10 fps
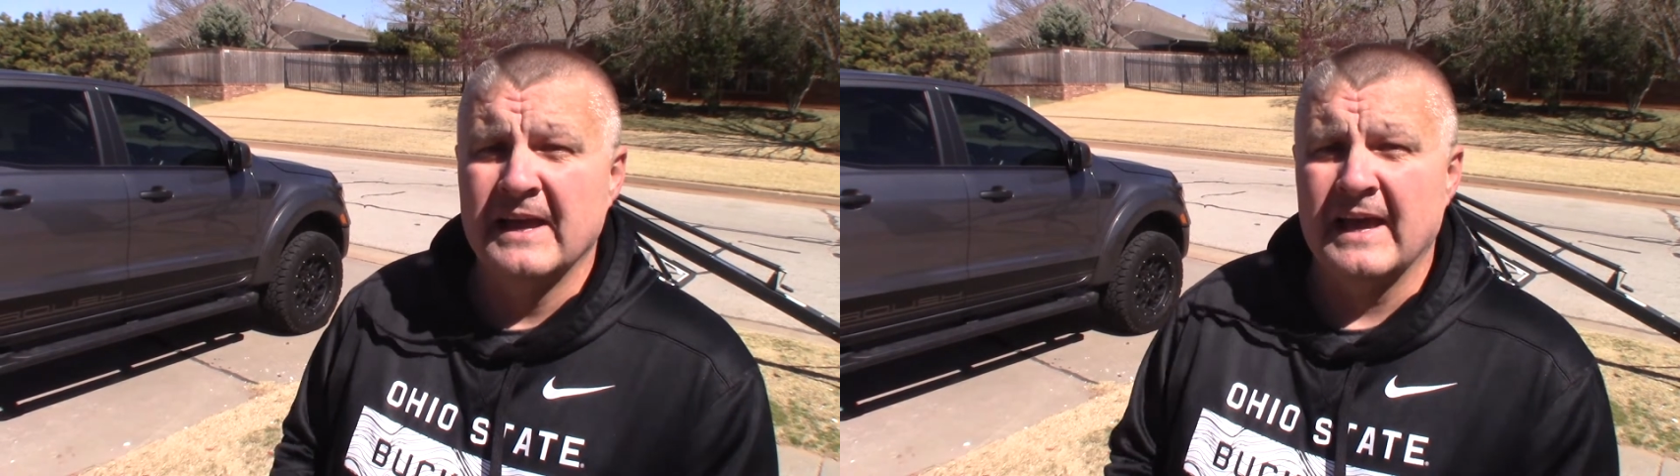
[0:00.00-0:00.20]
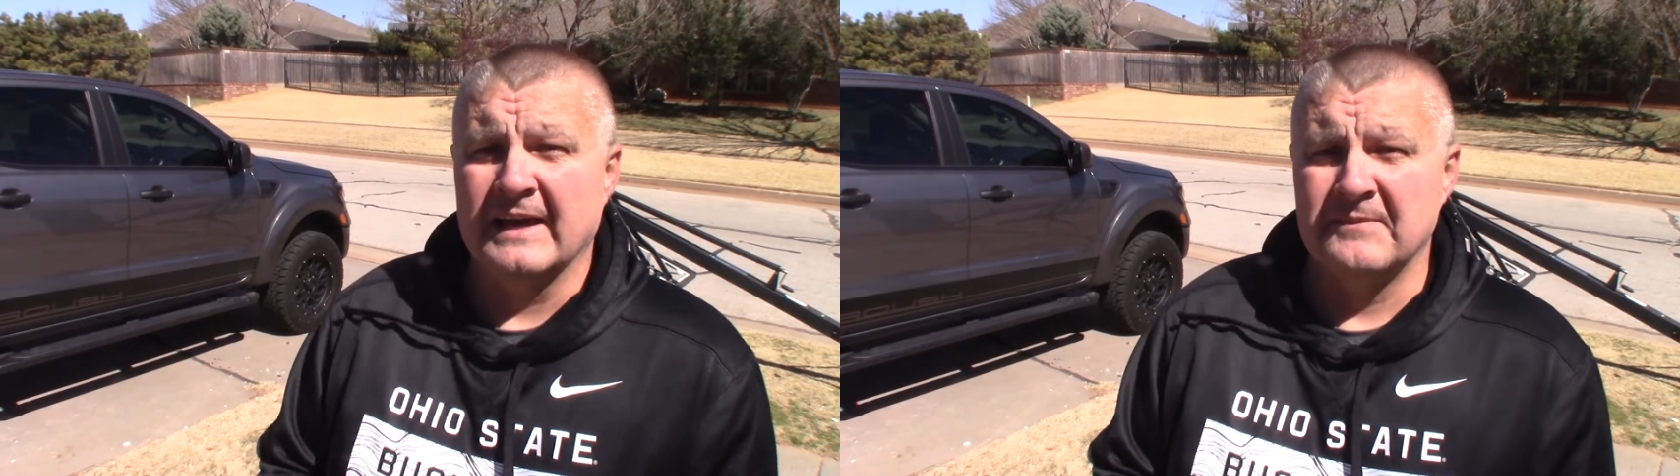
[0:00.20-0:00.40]

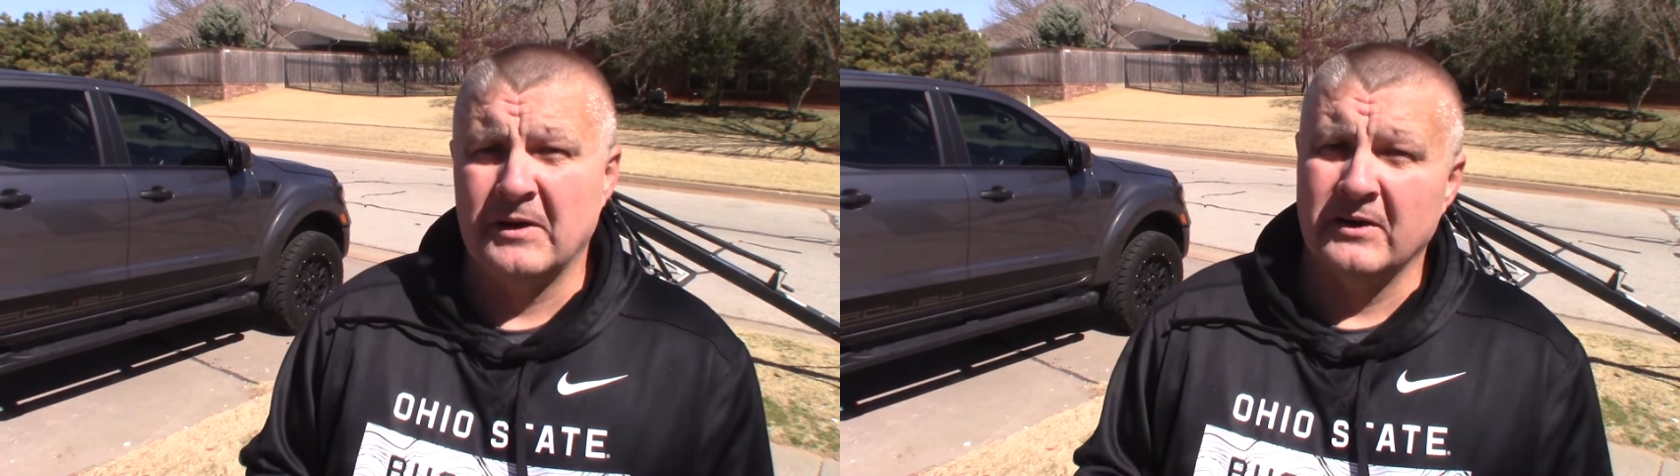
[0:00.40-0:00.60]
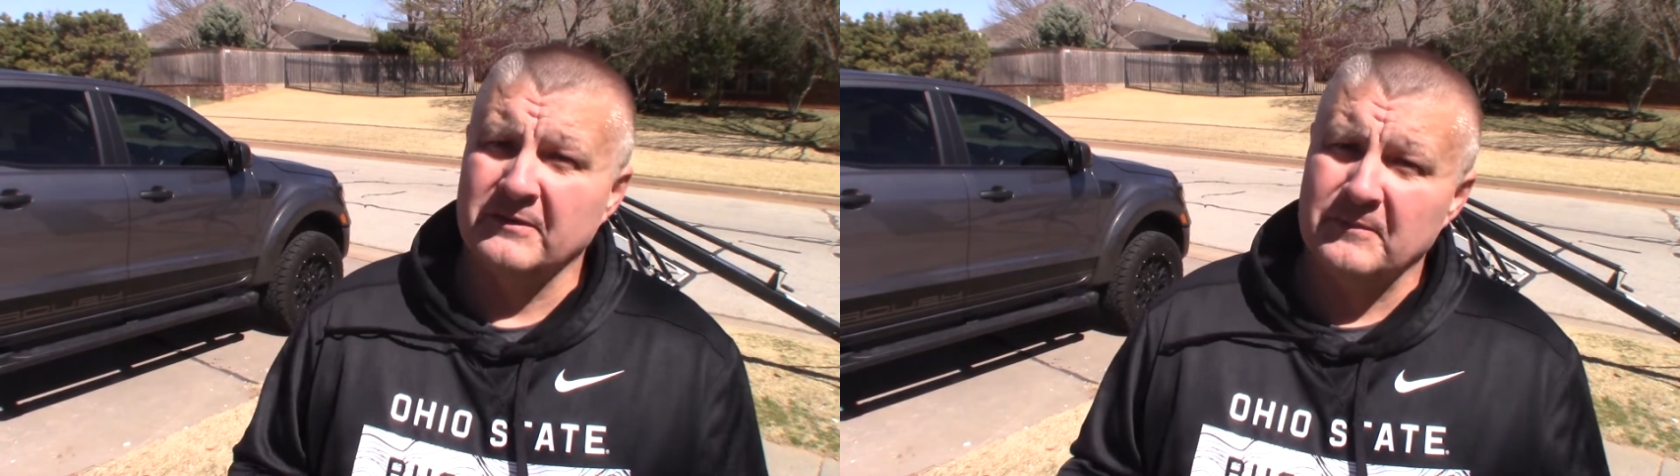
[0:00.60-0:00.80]
and
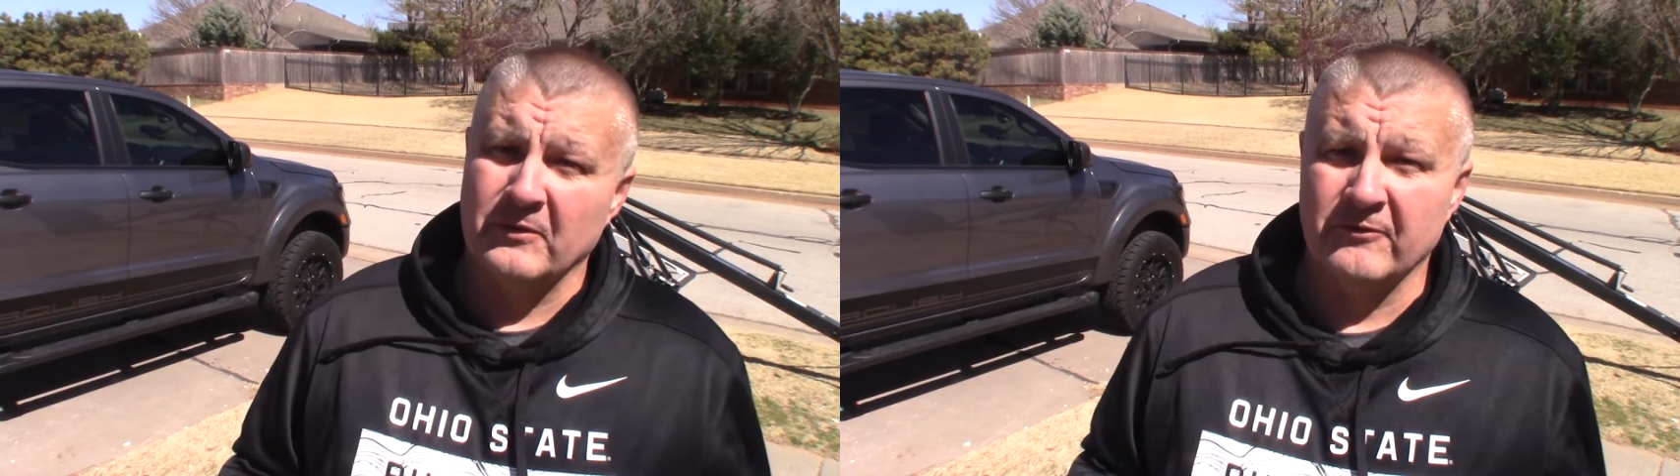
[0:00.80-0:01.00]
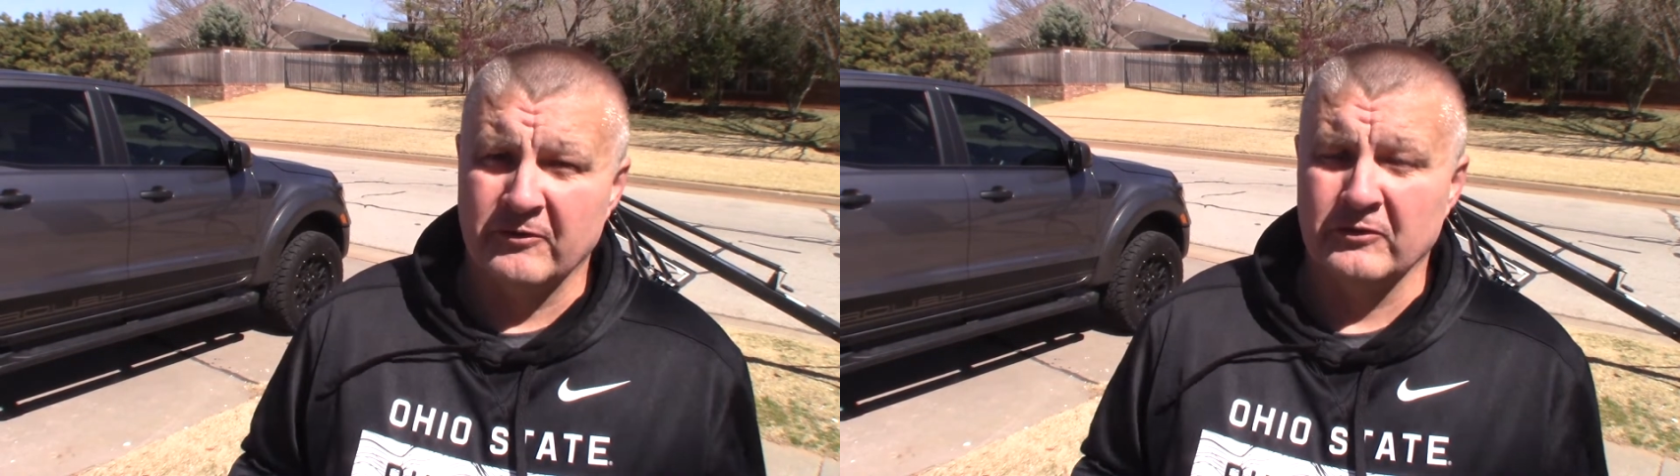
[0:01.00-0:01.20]
upon
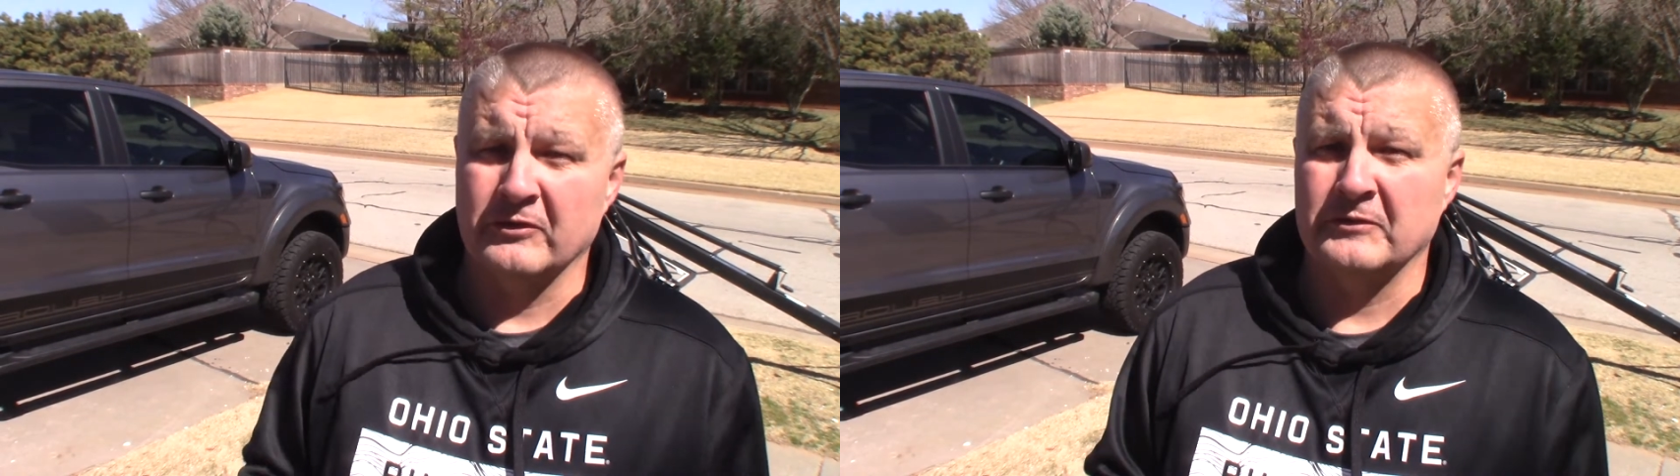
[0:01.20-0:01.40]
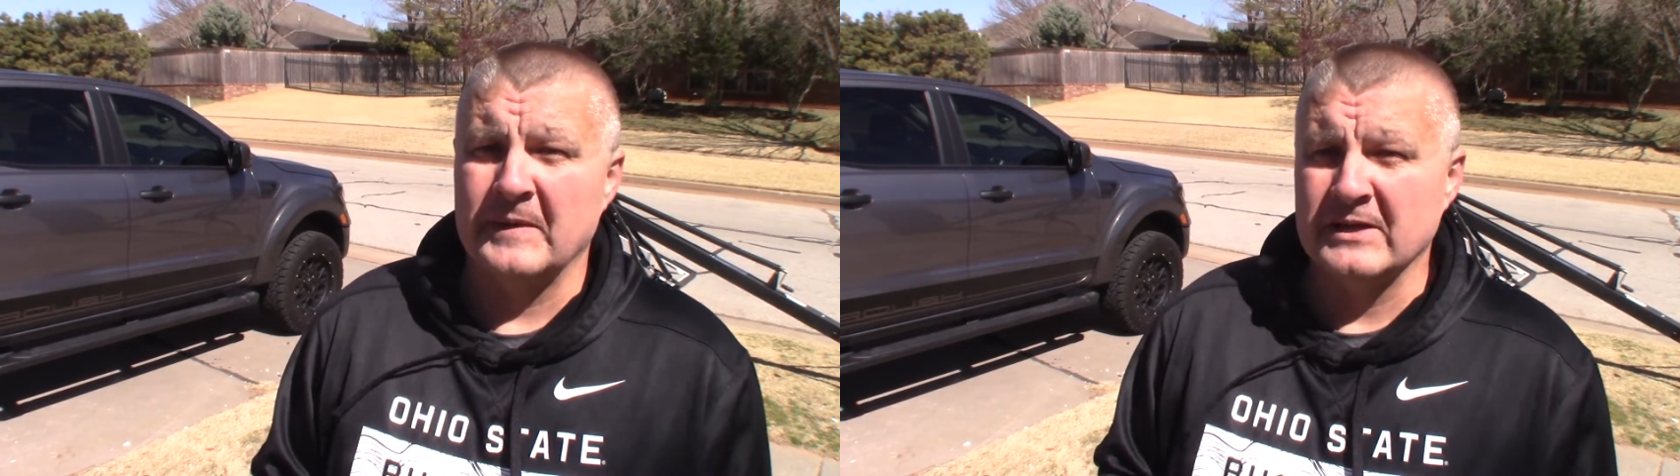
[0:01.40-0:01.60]
further
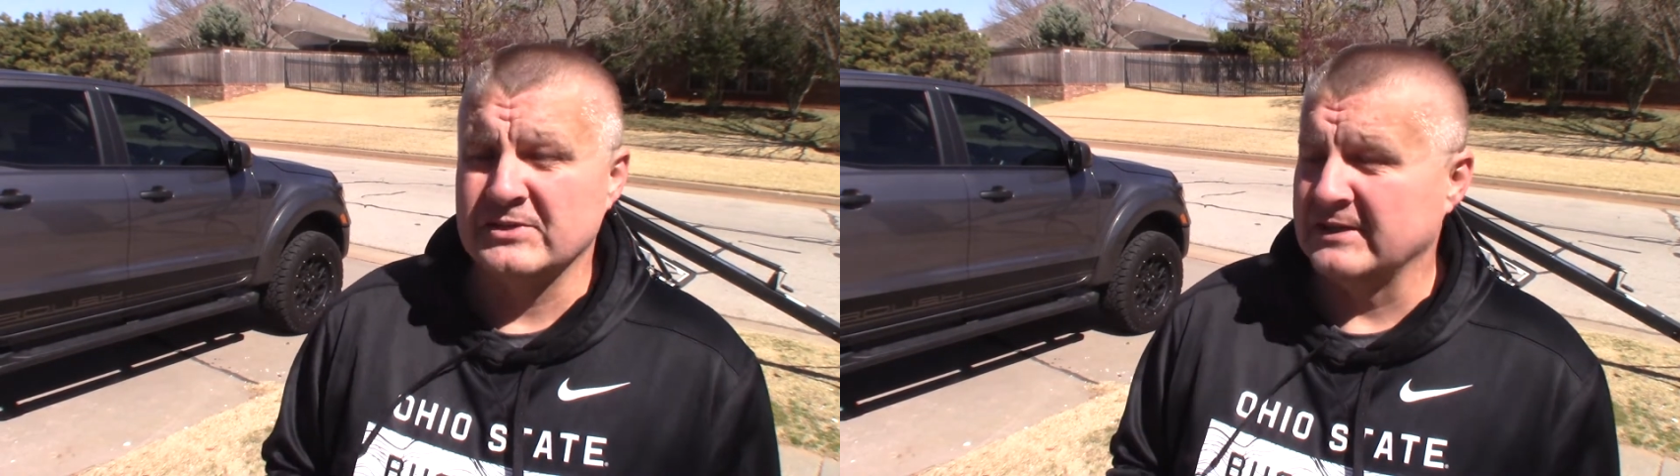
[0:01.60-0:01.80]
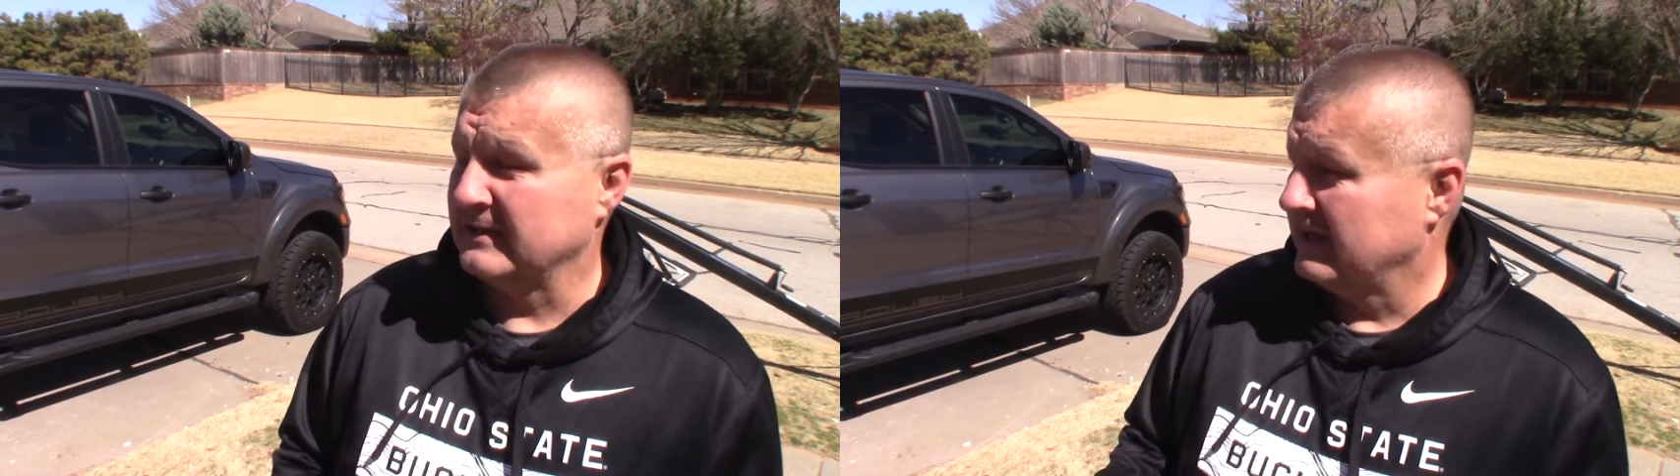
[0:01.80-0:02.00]

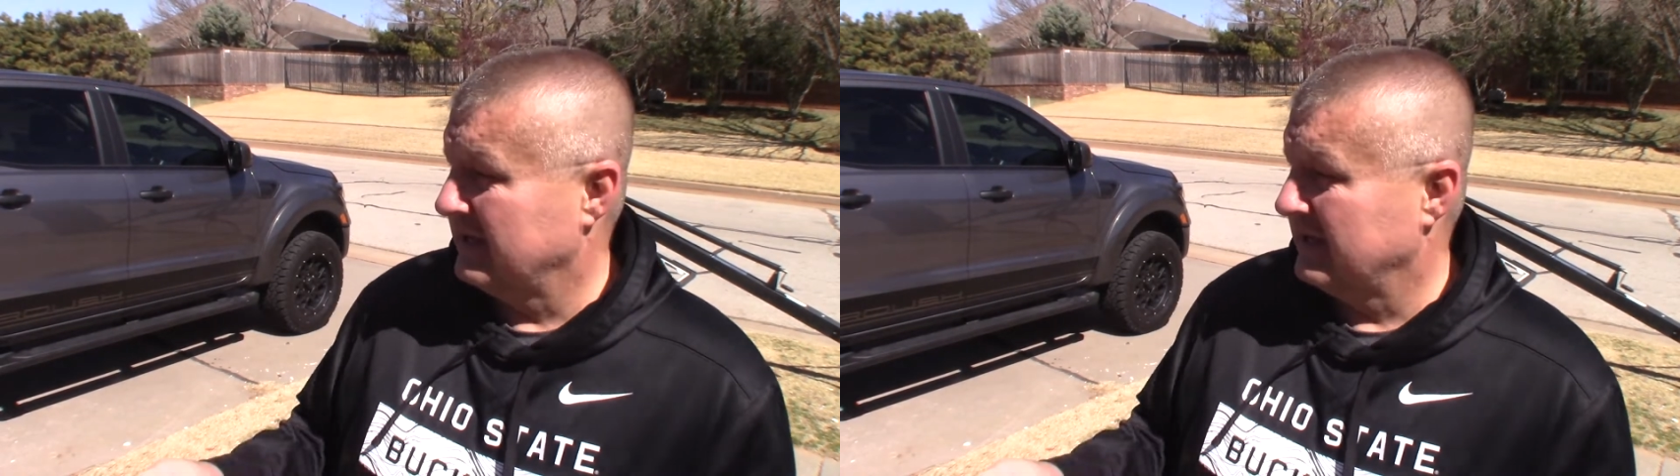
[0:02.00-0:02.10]
inspection,